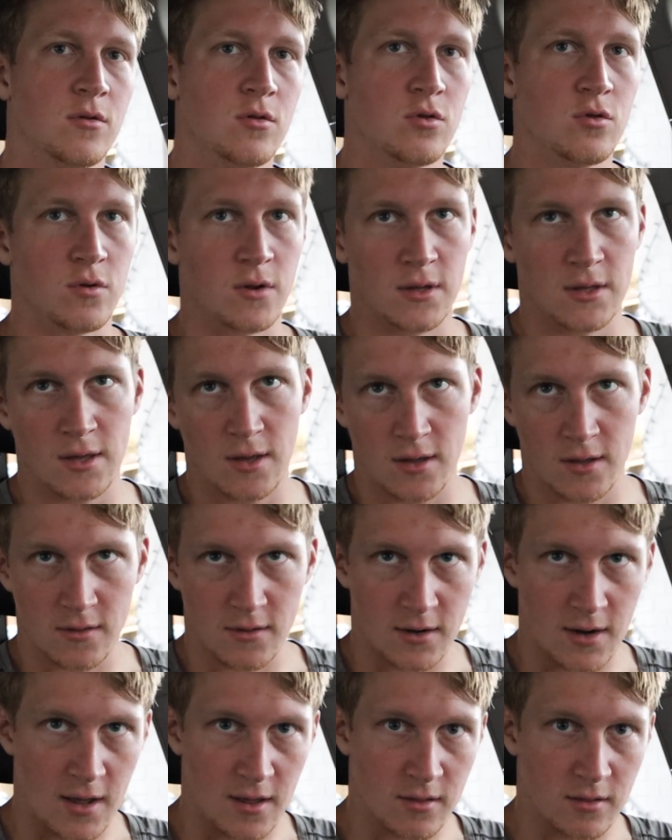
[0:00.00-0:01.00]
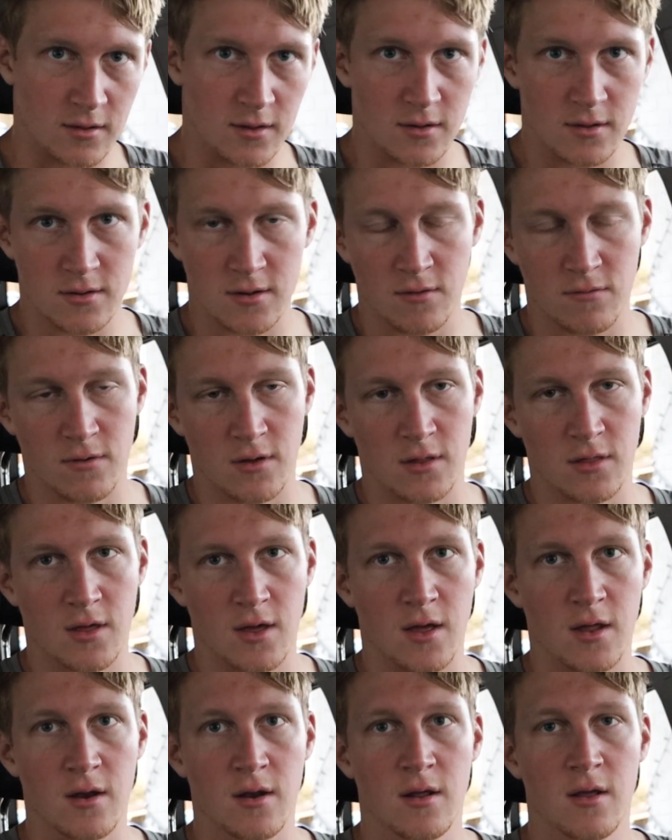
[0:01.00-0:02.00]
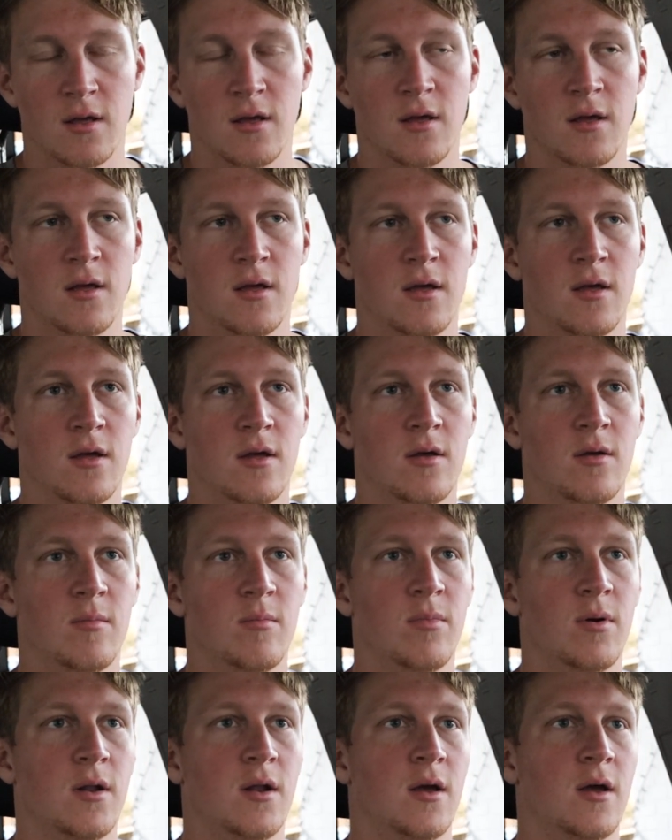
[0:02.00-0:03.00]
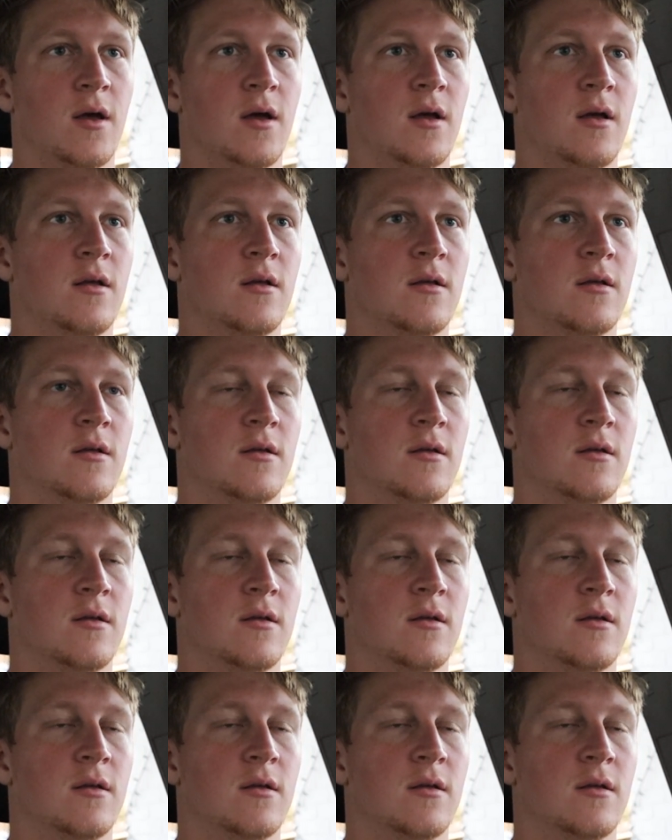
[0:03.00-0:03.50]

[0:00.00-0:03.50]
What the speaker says: drinking as an athlete, stuff like that. But